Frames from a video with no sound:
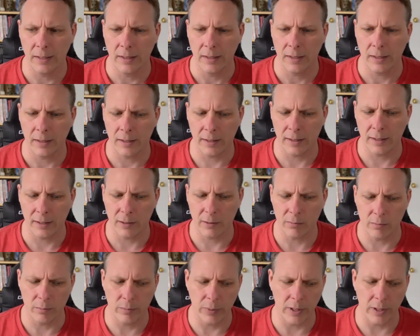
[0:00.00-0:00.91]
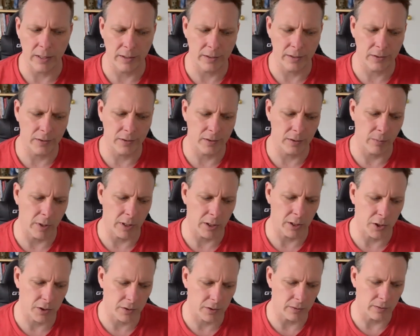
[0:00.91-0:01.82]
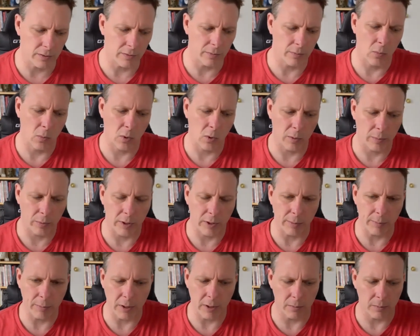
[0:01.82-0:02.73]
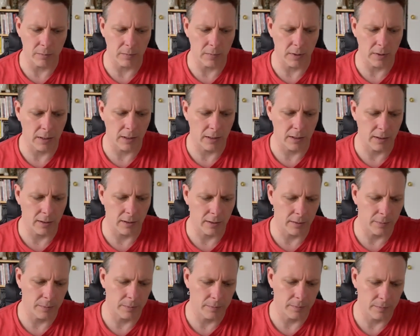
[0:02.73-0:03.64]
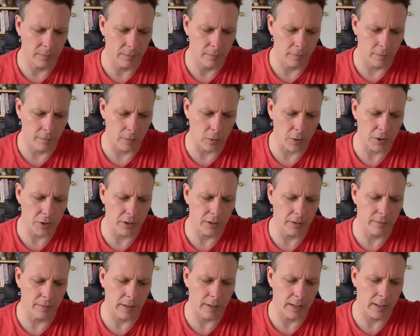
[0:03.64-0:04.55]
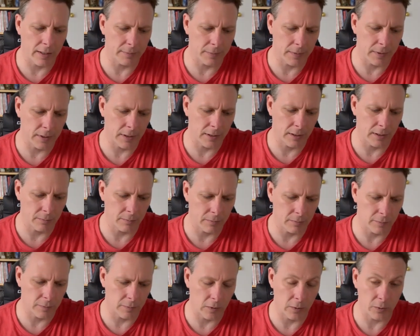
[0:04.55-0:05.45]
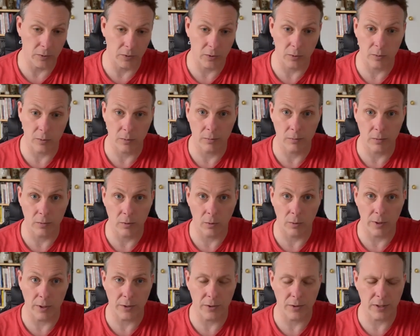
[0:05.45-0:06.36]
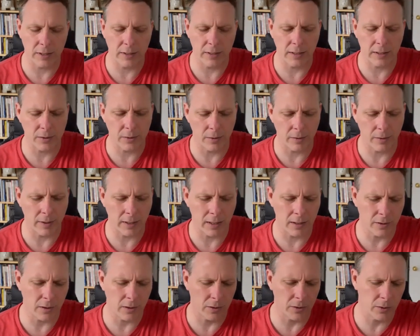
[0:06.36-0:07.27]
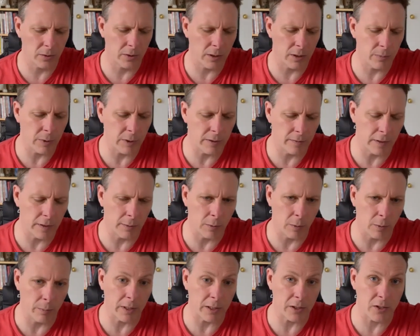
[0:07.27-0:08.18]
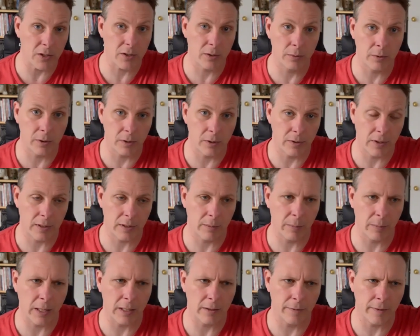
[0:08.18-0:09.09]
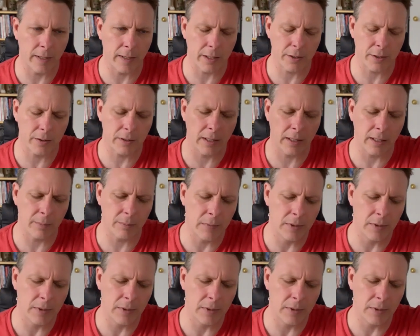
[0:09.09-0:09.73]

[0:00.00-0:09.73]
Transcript: but this is a much sort of more premium version of that for those who are interested in that sort of thing. It's also going to be available much sooner than the manufactured game.